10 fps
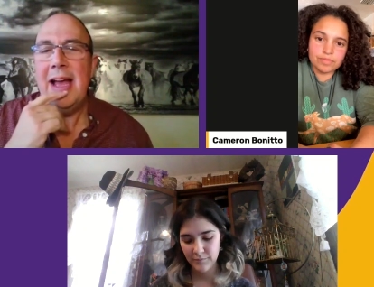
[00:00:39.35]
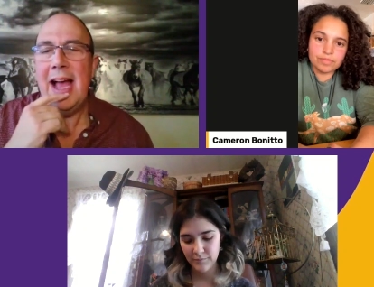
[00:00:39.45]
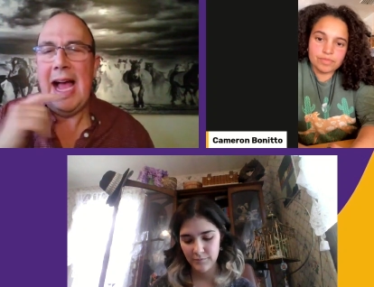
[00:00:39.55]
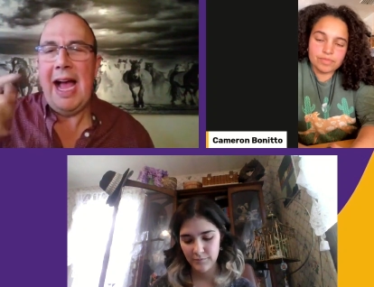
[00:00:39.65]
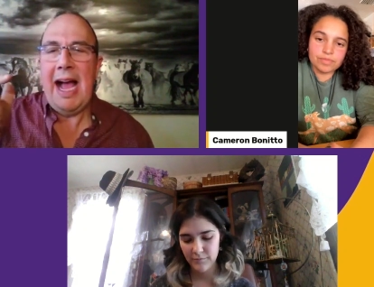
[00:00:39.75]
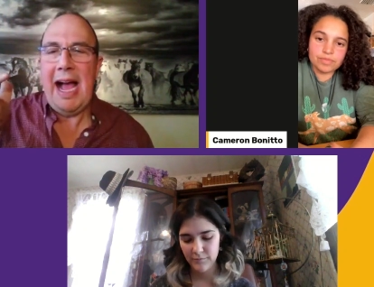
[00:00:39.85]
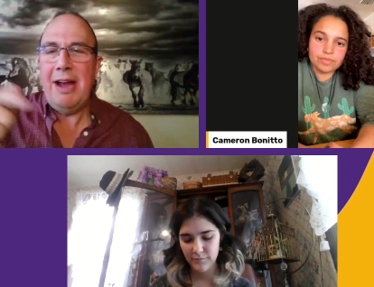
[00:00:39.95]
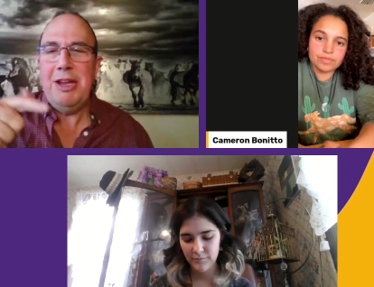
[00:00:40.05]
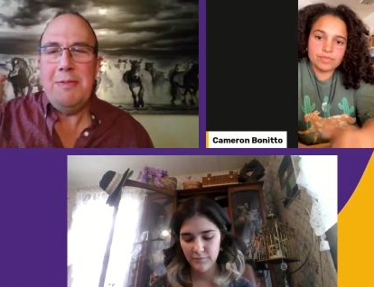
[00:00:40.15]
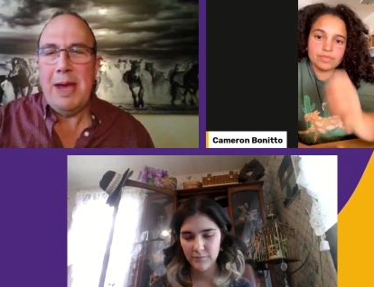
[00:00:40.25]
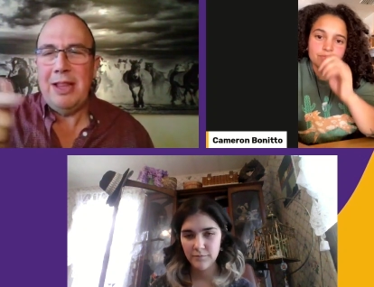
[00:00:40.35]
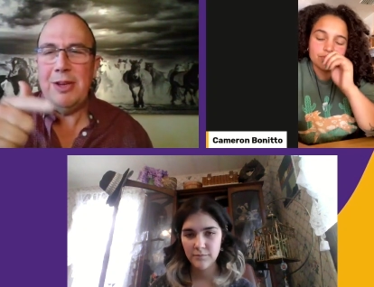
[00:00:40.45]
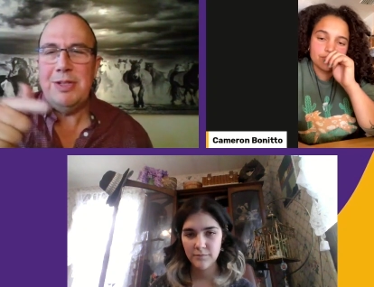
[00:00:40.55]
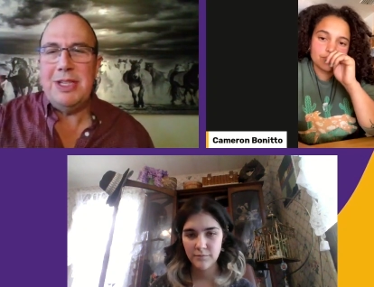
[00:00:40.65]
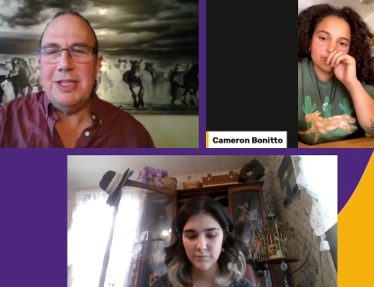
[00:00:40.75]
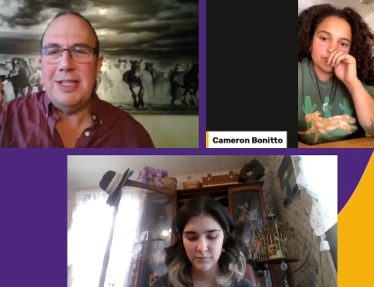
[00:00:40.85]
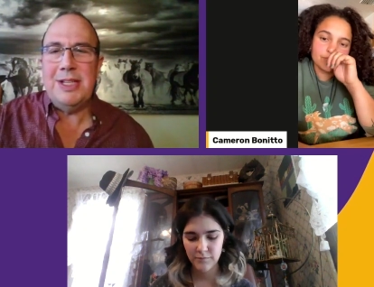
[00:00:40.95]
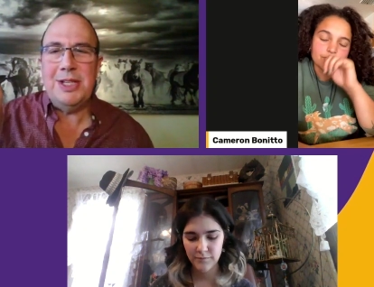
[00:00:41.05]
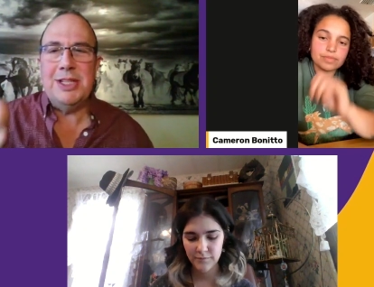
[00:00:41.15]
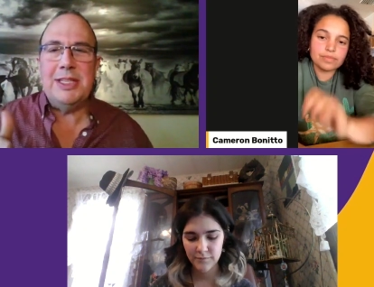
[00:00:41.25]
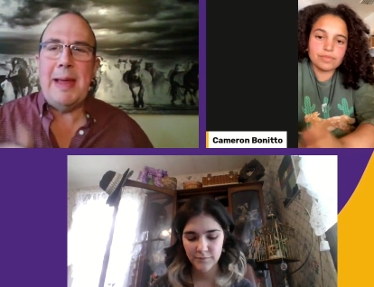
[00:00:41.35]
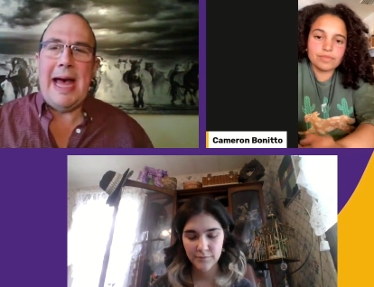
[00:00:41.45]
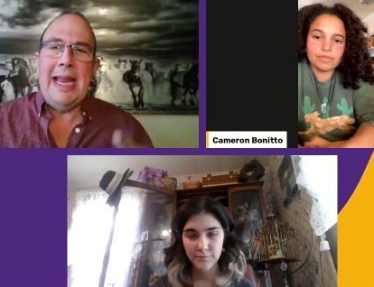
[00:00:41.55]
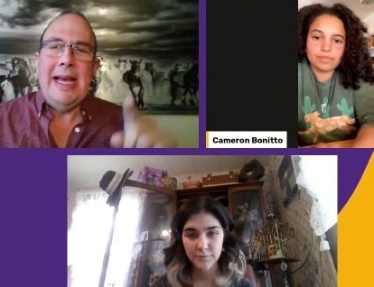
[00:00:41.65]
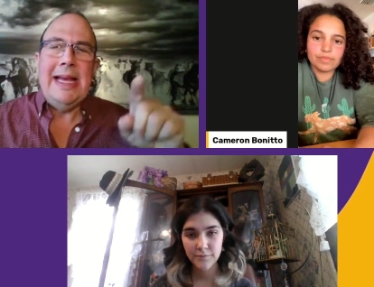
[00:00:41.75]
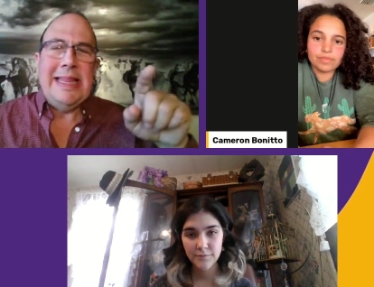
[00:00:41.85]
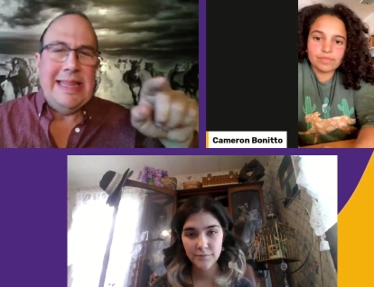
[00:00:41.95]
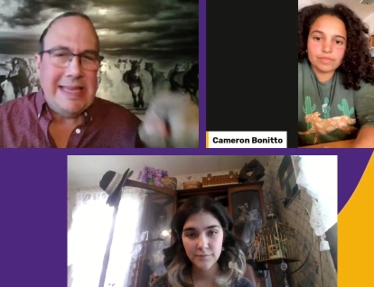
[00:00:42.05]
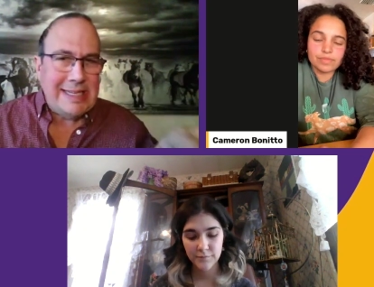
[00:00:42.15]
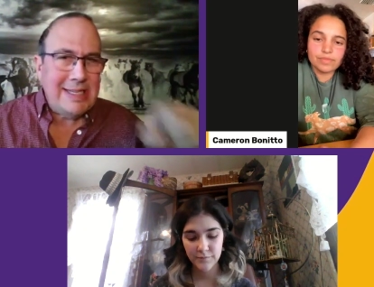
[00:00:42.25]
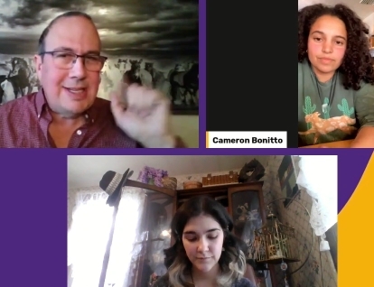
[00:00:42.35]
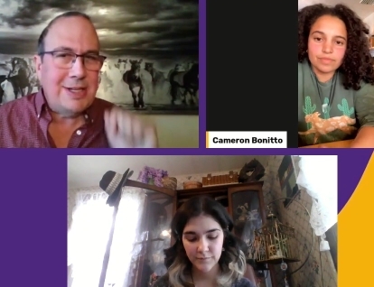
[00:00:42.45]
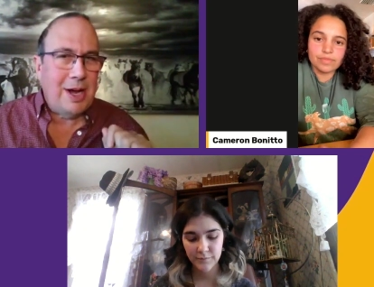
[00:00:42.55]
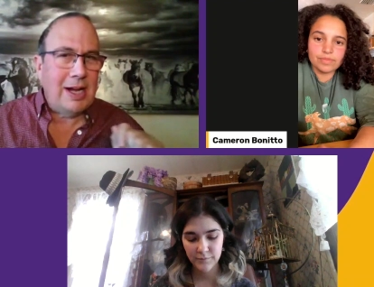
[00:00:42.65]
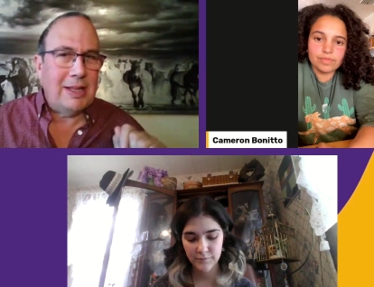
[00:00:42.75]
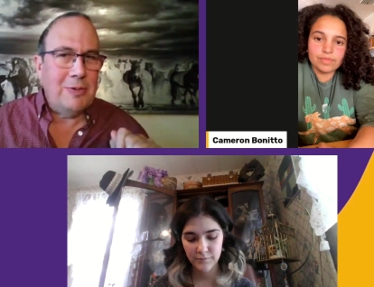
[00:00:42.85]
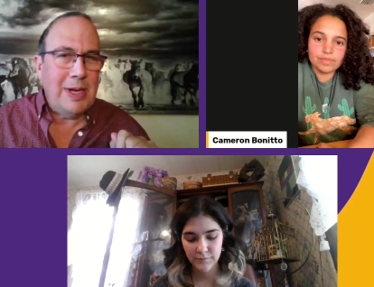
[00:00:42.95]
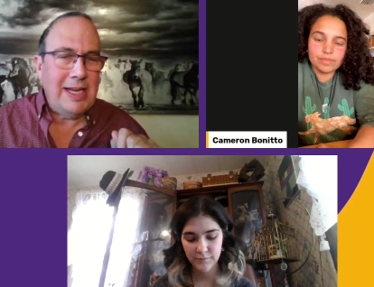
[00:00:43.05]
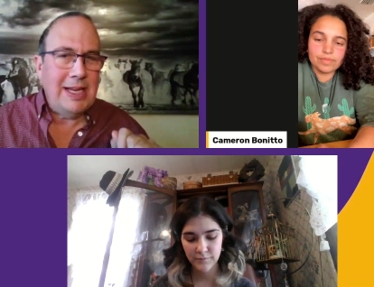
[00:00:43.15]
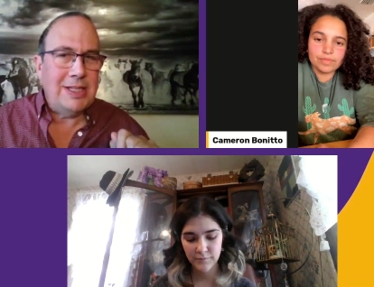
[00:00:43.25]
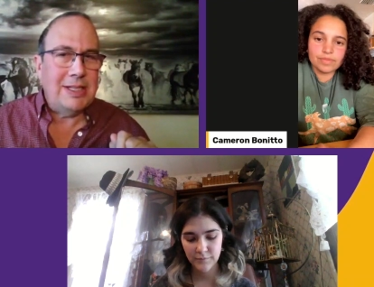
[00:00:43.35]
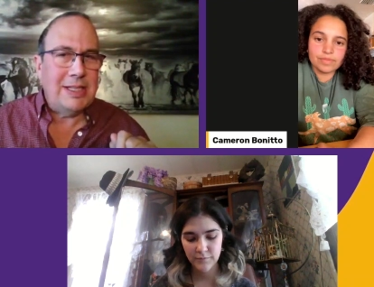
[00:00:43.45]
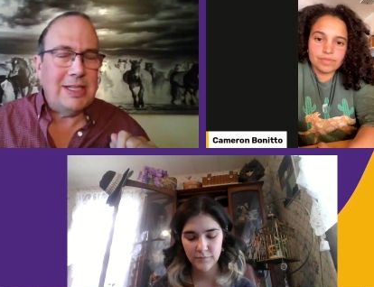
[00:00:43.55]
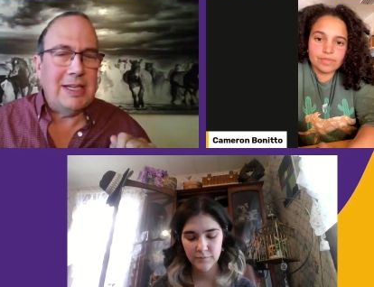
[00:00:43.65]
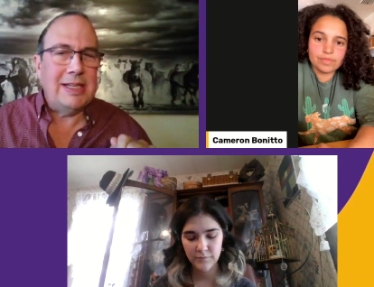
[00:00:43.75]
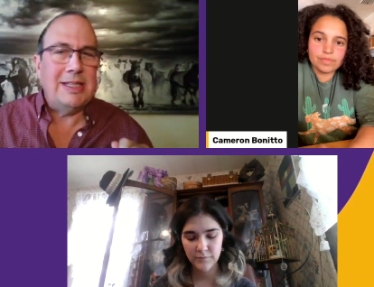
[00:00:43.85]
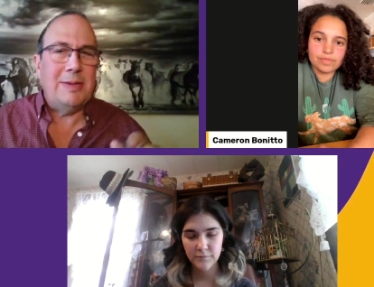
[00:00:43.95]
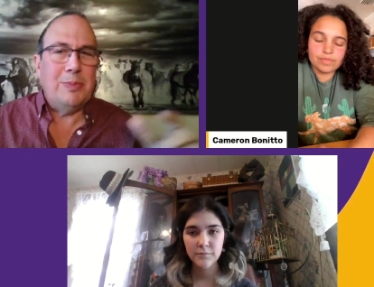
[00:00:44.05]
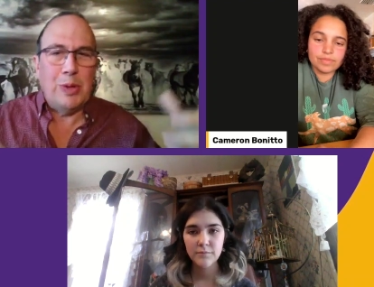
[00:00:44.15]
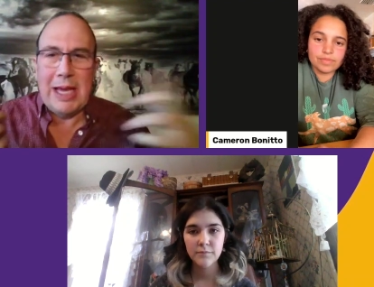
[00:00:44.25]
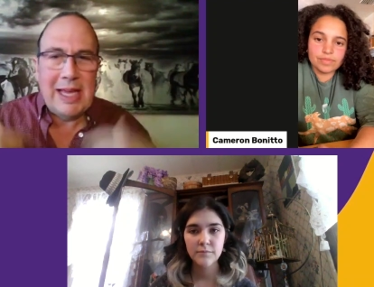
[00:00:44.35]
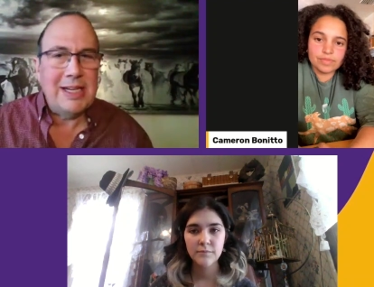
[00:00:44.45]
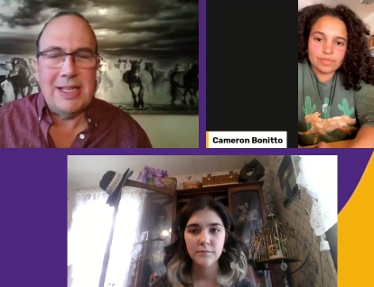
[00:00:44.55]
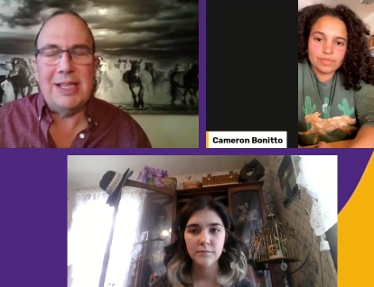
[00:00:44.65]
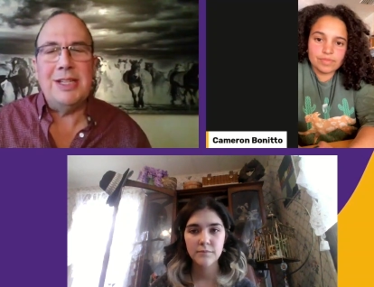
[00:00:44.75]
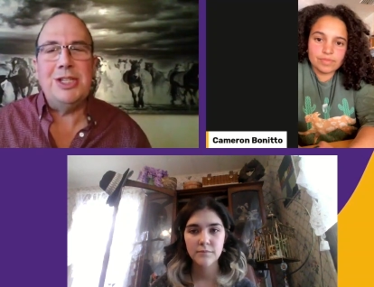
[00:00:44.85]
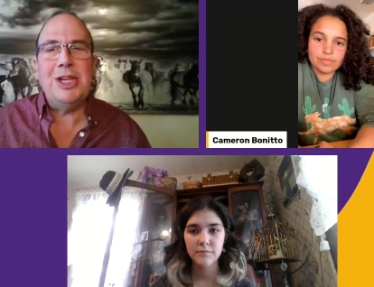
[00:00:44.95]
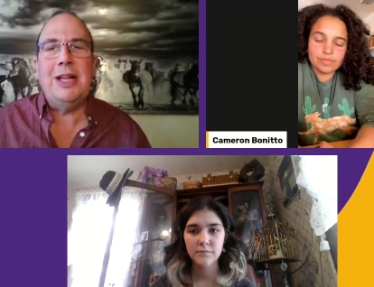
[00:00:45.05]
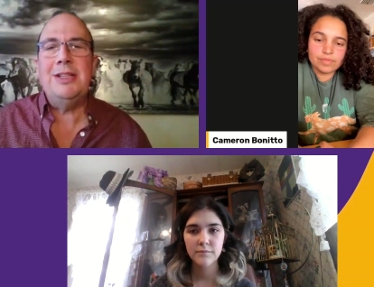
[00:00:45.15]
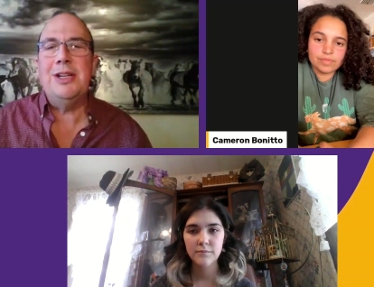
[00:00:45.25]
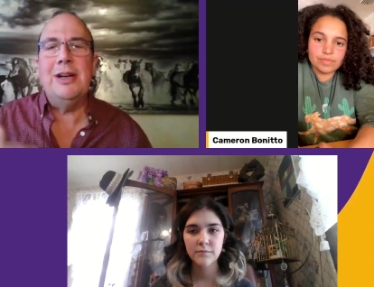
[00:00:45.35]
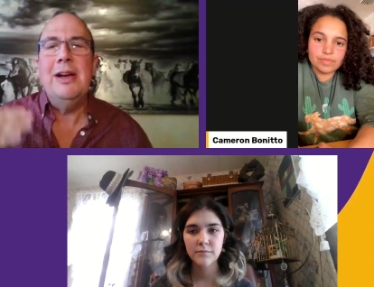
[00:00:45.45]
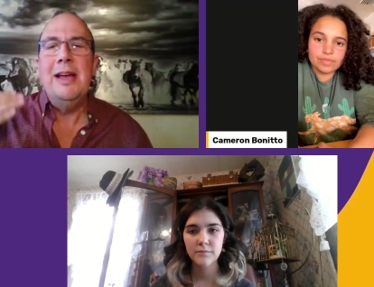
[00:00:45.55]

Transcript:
Speaker 1: how, how do you make those decisions that this is a dog that we need to, to to bring into the shelter